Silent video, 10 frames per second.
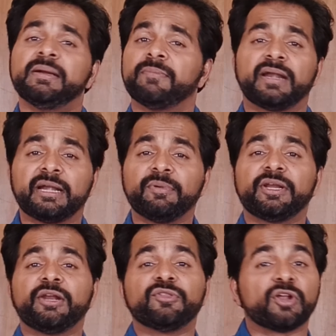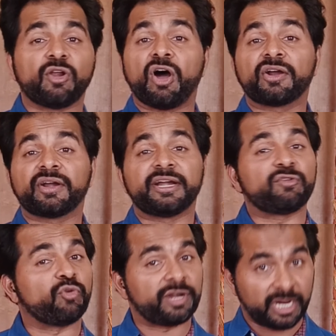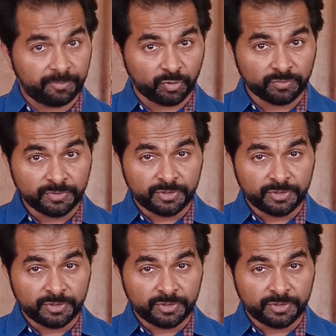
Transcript: but let me tell you in the long run it won't help you.